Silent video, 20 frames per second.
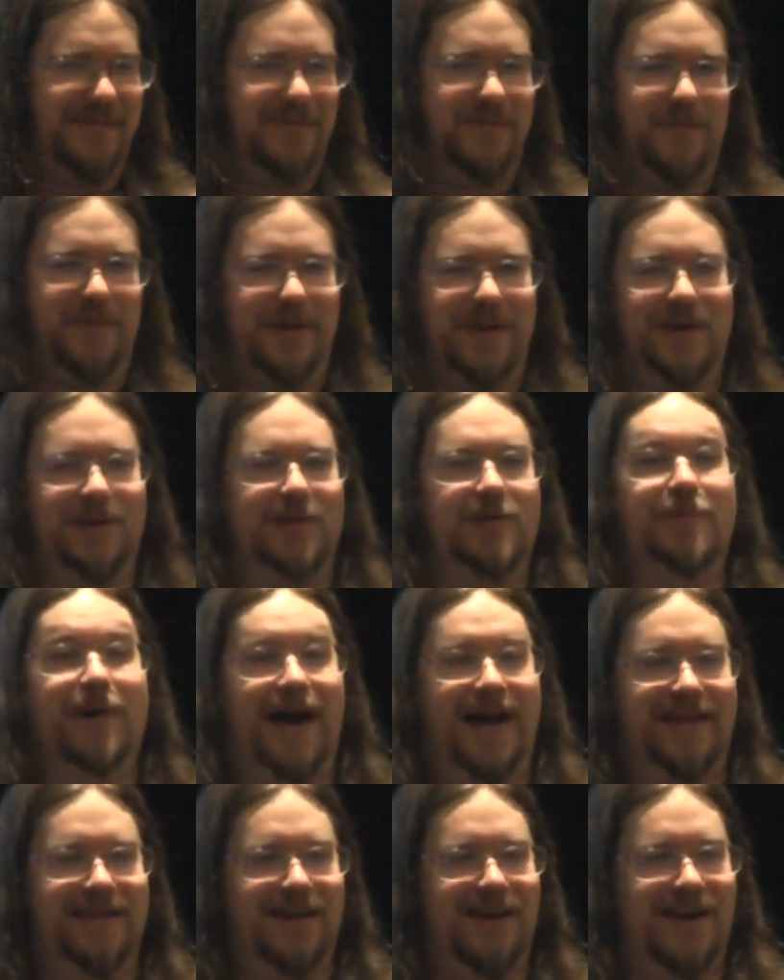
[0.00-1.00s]
we used
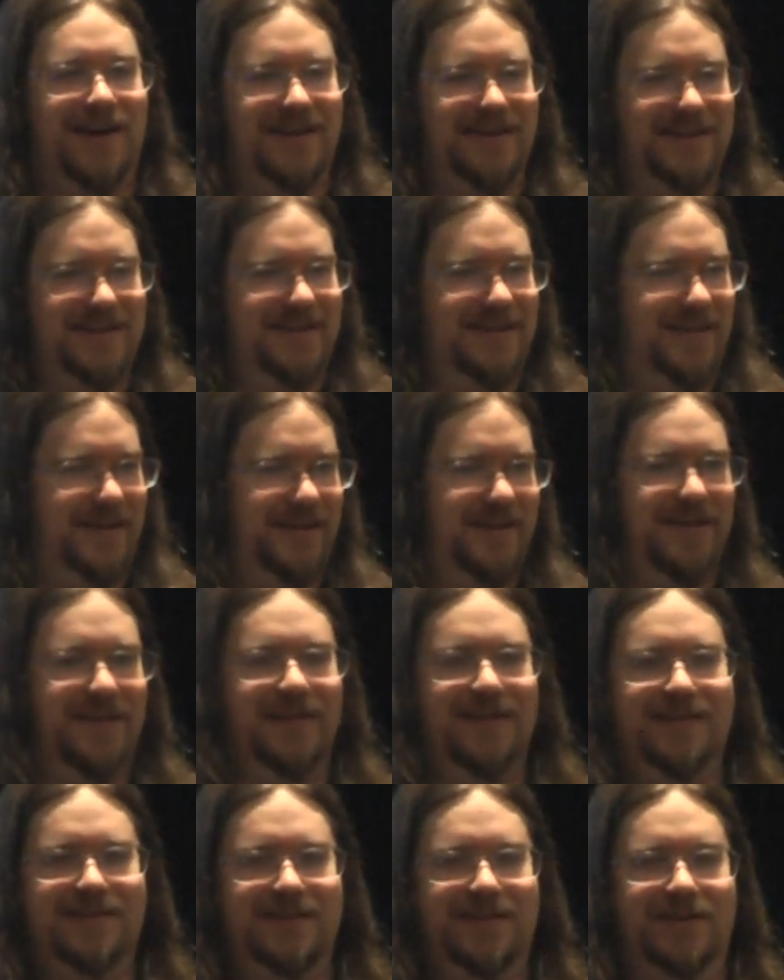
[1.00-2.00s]
Python to
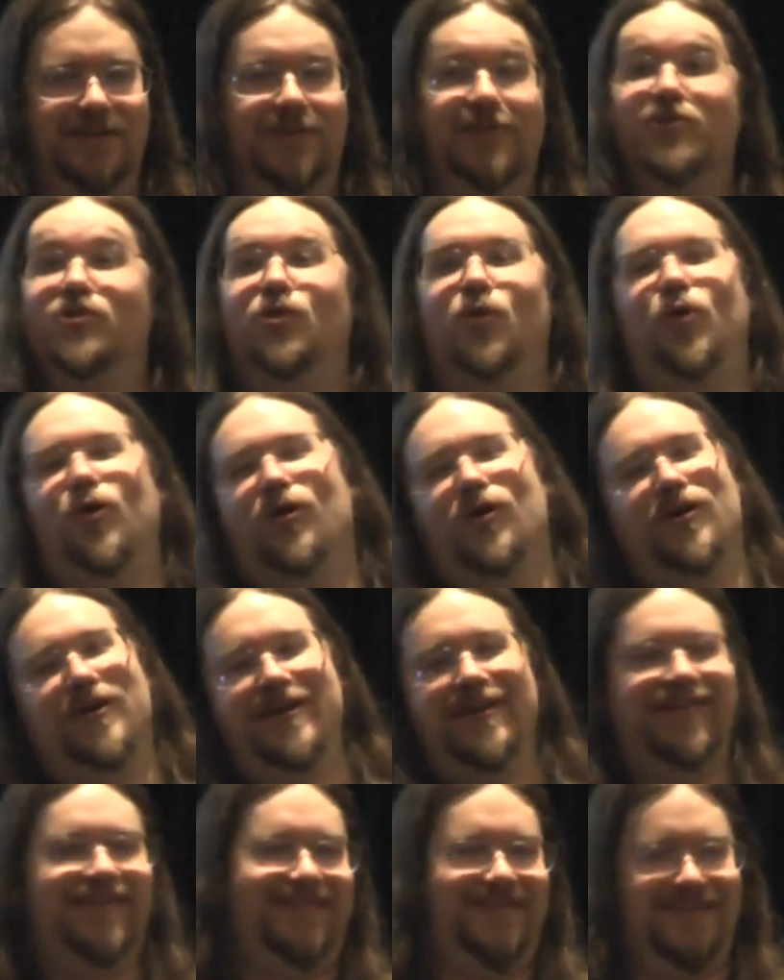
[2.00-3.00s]

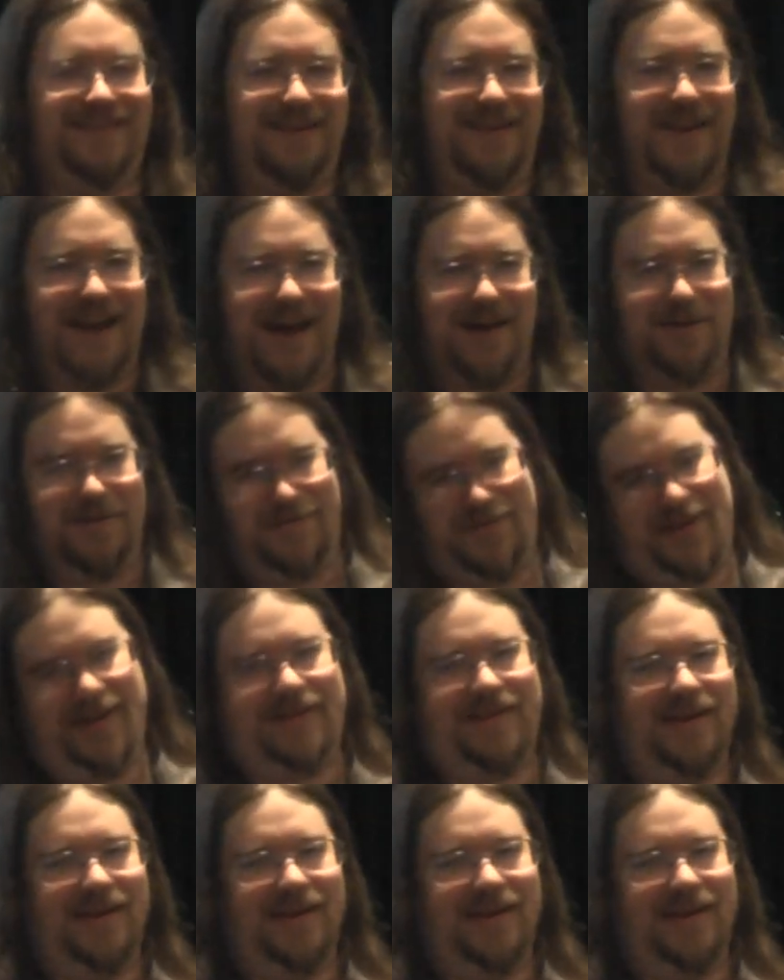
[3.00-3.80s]
SOAR out of it.